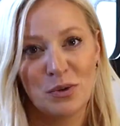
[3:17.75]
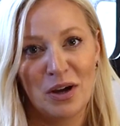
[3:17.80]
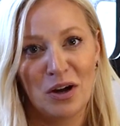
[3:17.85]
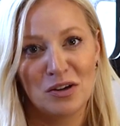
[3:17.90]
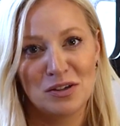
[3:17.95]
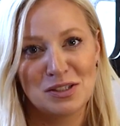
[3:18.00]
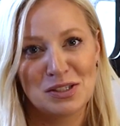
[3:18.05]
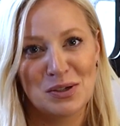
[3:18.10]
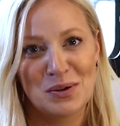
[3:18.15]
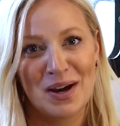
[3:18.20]
we
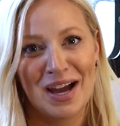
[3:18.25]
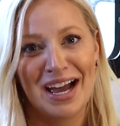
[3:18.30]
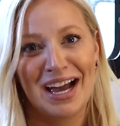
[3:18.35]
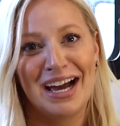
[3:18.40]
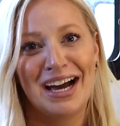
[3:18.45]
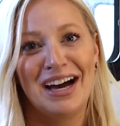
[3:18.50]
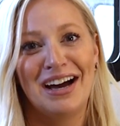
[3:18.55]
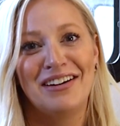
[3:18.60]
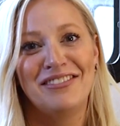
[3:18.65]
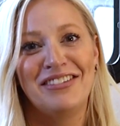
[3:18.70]
also
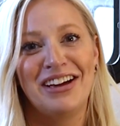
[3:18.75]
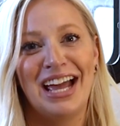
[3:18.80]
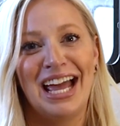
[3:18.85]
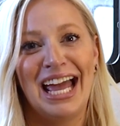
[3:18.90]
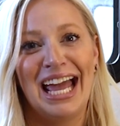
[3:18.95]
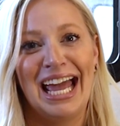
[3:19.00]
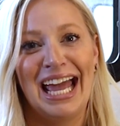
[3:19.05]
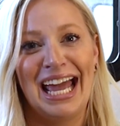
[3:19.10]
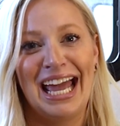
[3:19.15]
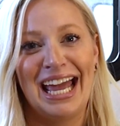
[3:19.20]
have
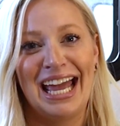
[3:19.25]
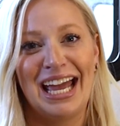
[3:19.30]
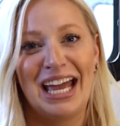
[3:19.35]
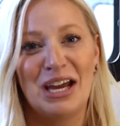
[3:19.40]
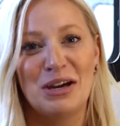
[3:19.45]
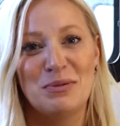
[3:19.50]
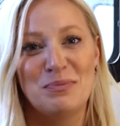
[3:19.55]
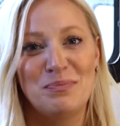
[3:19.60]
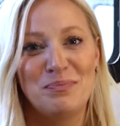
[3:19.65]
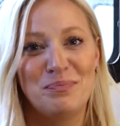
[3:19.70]

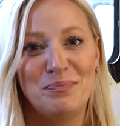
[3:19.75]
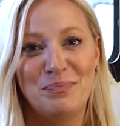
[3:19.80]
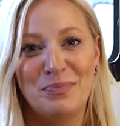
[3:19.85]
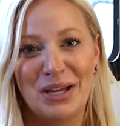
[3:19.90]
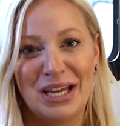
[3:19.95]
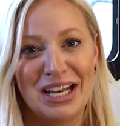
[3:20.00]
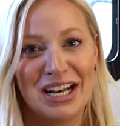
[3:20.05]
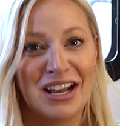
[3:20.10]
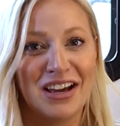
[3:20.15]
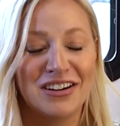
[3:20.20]
a
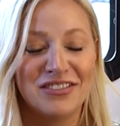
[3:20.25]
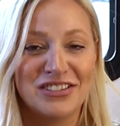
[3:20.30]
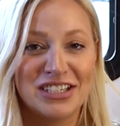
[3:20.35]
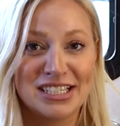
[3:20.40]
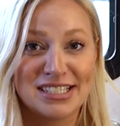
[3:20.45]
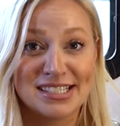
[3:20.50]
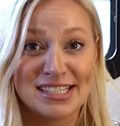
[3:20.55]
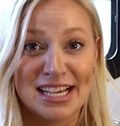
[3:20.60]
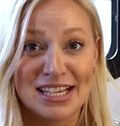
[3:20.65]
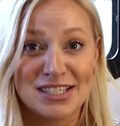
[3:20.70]
bin of
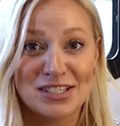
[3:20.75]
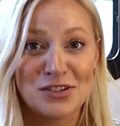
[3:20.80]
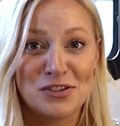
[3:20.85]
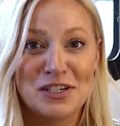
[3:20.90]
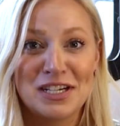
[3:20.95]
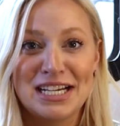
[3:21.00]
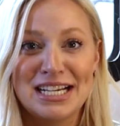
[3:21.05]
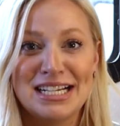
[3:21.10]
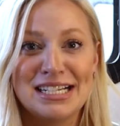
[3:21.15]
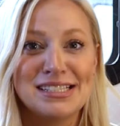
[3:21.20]

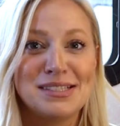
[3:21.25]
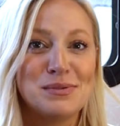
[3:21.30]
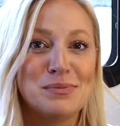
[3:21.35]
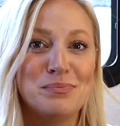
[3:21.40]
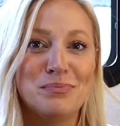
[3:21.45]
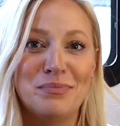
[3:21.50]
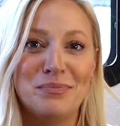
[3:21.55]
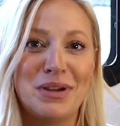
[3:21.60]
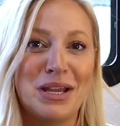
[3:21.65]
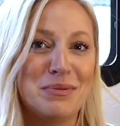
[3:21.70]
accessories.
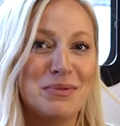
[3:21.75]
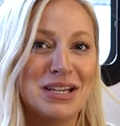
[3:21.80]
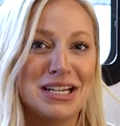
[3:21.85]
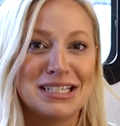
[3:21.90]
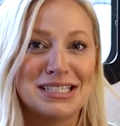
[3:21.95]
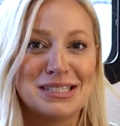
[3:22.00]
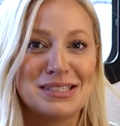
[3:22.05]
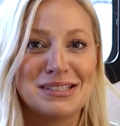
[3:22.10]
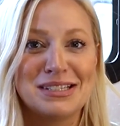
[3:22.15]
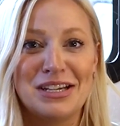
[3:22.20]
Maybe
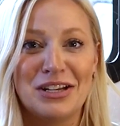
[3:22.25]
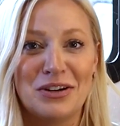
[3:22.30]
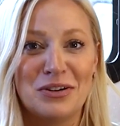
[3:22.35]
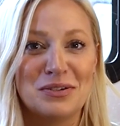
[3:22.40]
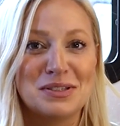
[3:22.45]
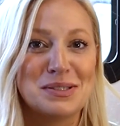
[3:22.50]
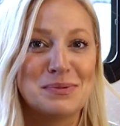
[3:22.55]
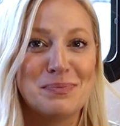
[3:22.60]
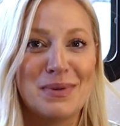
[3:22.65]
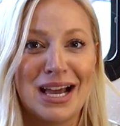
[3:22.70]
it's
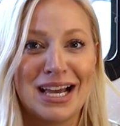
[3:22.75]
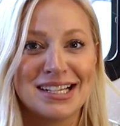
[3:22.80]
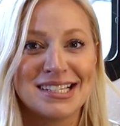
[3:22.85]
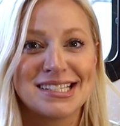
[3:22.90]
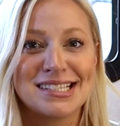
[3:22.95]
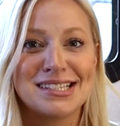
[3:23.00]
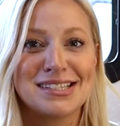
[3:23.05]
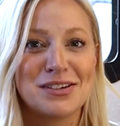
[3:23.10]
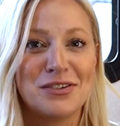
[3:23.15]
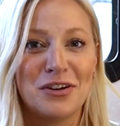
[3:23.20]

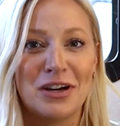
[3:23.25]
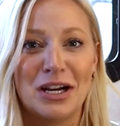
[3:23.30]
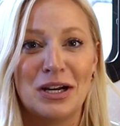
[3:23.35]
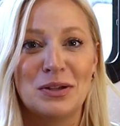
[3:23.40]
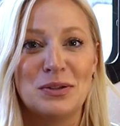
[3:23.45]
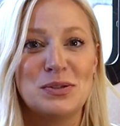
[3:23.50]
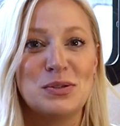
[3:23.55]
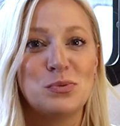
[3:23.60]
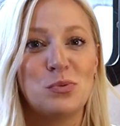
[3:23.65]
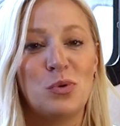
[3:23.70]
masks,
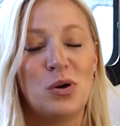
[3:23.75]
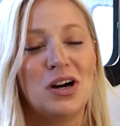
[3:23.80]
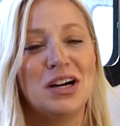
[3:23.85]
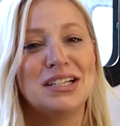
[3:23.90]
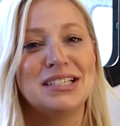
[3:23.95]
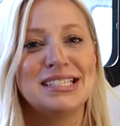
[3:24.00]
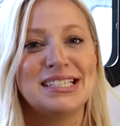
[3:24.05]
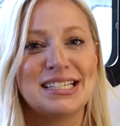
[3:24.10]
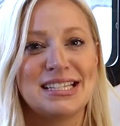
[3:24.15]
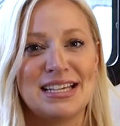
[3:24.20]
crowns,
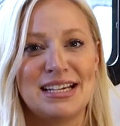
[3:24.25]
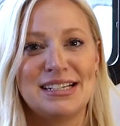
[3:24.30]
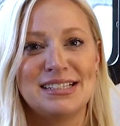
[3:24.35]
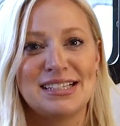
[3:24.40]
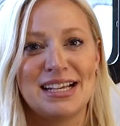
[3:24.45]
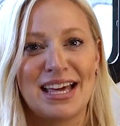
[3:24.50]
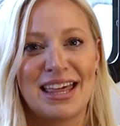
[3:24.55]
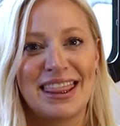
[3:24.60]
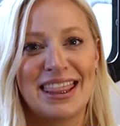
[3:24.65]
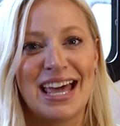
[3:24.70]
wands,
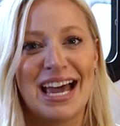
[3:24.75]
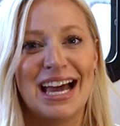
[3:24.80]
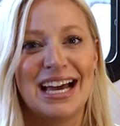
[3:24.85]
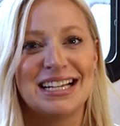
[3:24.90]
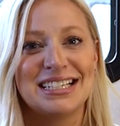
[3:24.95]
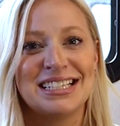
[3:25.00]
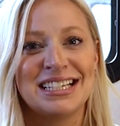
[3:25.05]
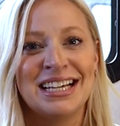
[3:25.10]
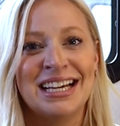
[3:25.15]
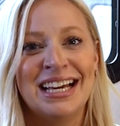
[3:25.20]
things like
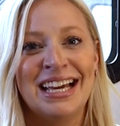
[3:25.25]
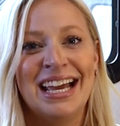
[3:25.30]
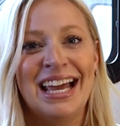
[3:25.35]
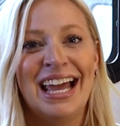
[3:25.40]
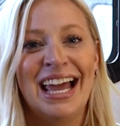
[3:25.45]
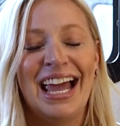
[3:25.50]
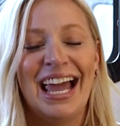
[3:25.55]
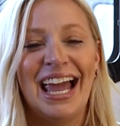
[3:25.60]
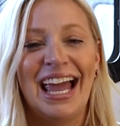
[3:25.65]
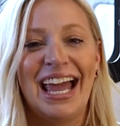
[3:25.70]
that,
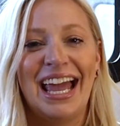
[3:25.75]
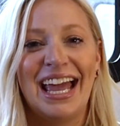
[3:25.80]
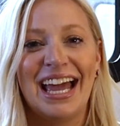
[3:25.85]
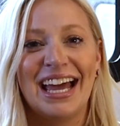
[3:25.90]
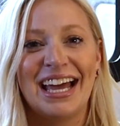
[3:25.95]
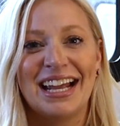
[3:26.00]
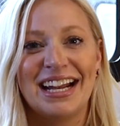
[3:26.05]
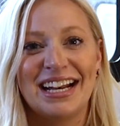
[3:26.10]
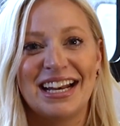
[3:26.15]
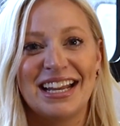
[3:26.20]

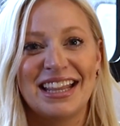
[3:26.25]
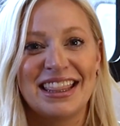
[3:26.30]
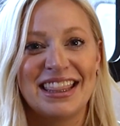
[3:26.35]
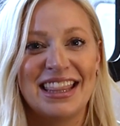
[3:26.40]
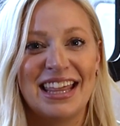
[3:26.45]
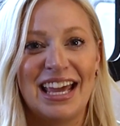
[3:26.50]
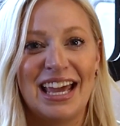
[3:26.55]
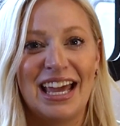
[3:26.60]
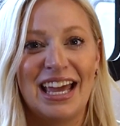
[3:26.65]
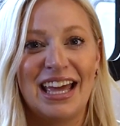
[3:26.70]
and
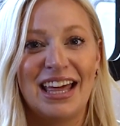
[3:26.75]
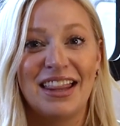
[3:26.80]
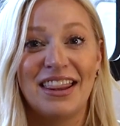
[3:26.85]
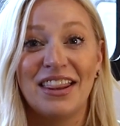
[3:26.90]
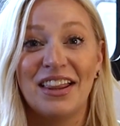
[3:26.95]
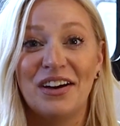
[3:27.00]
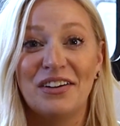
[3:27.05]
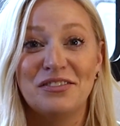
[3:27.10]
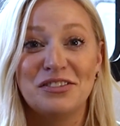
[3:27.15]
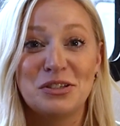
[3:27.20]
they
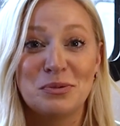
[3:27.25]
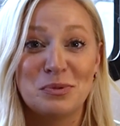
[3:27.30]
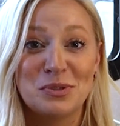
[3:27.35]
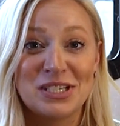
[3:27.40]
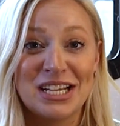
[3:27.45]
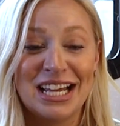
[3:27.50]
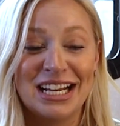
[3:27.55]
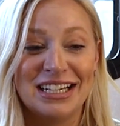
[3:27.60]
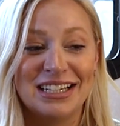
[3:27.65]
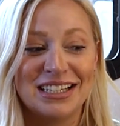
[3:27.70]
love to
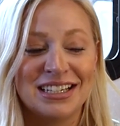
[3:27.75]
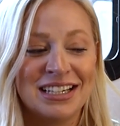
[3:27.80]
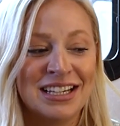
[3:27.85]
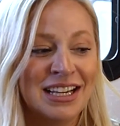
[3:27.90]
pretend.